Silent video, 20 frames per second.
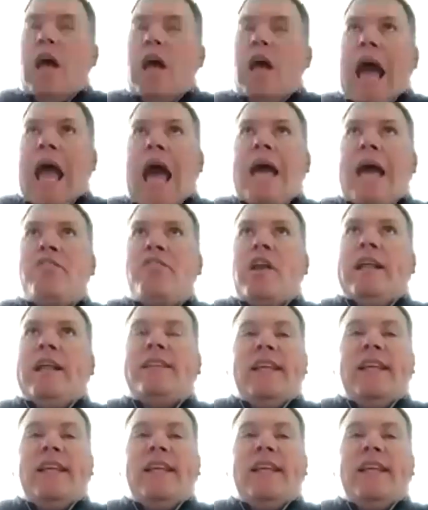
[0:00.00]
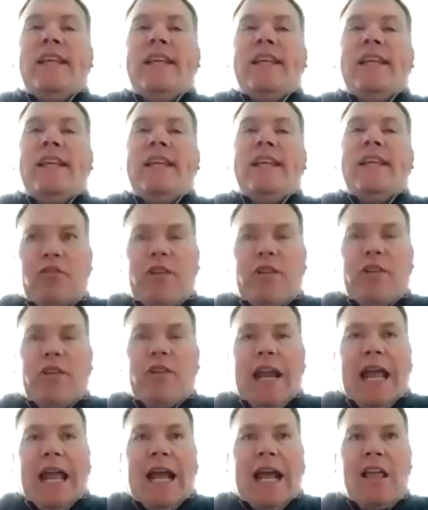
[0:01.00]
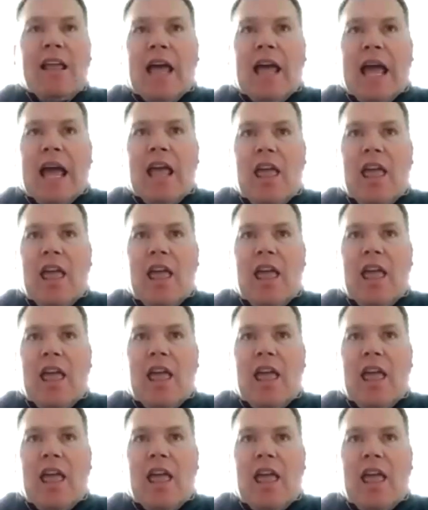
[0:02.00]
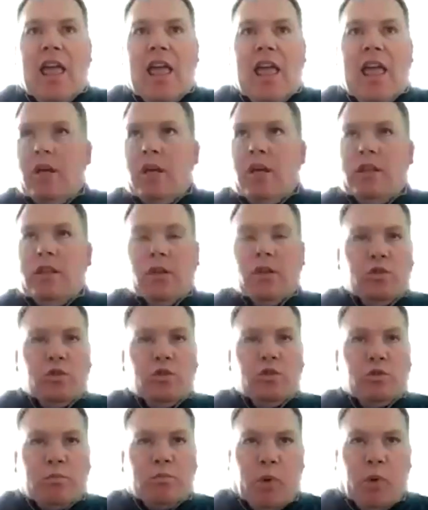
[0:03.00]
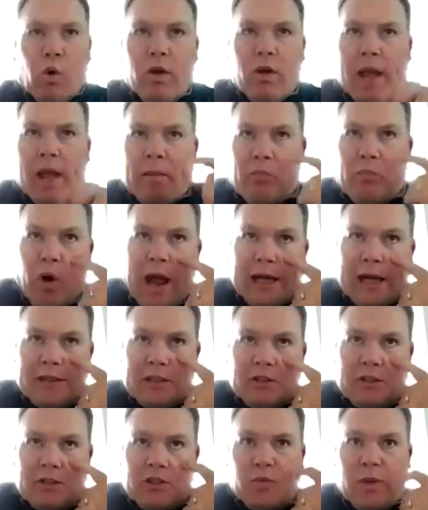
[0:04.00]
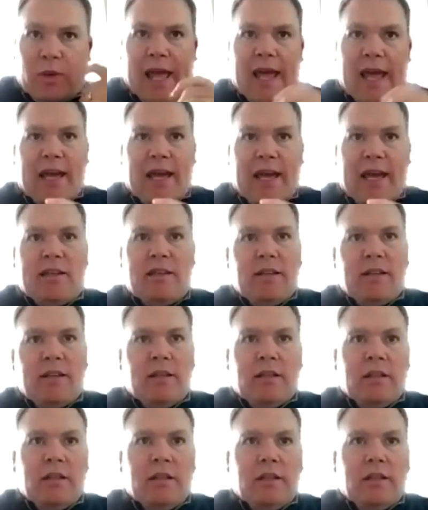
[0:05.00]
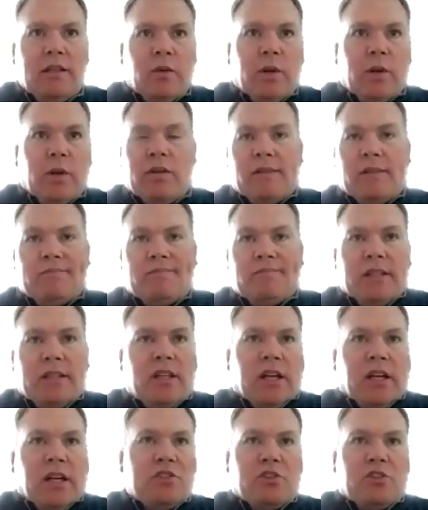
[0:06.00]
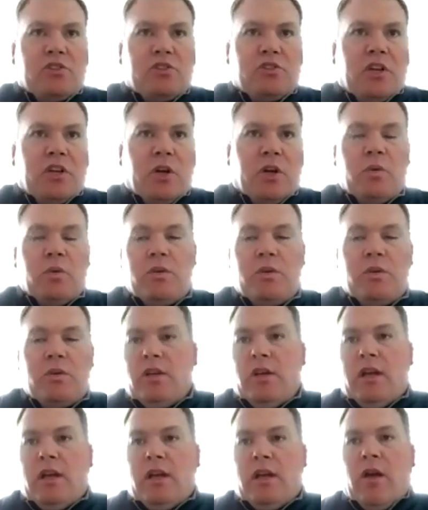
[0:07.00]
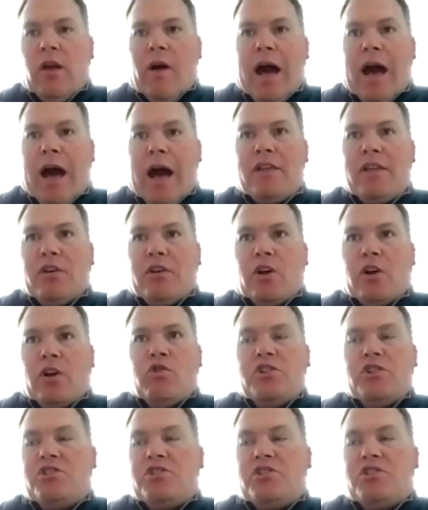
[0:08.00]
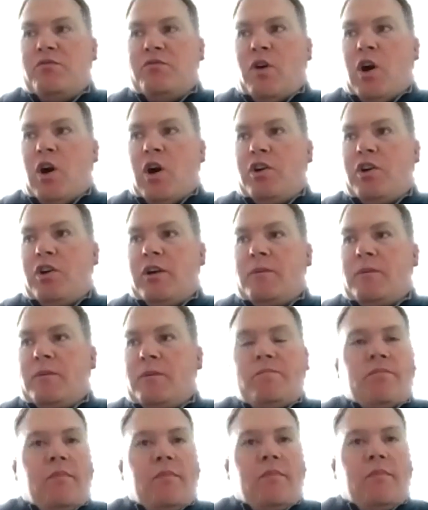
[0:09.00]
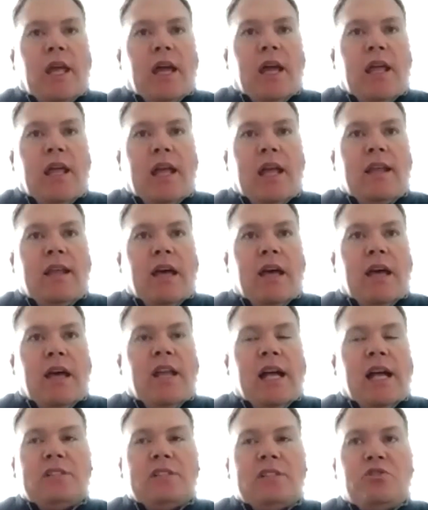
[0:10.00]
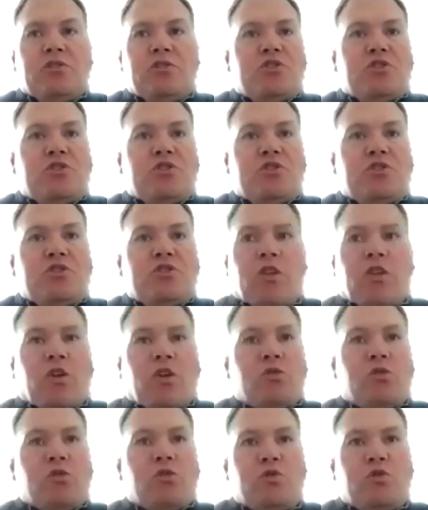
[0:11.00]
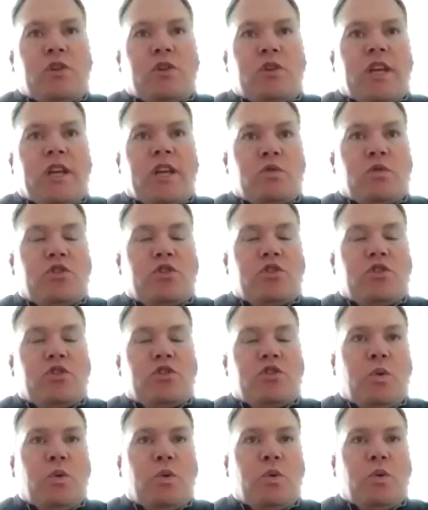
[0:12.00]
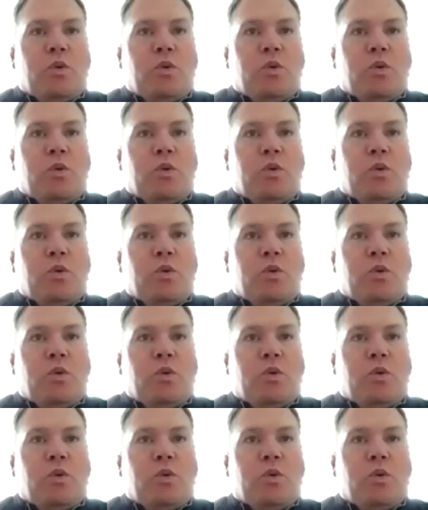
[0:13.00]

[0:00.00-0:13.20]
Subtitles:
I thought at the end of the season, right? Like I think those bowl game practices we had, a dozen or so, you know, I thought Christian Varner and Kevin Hester Jr., you know, those two kids were two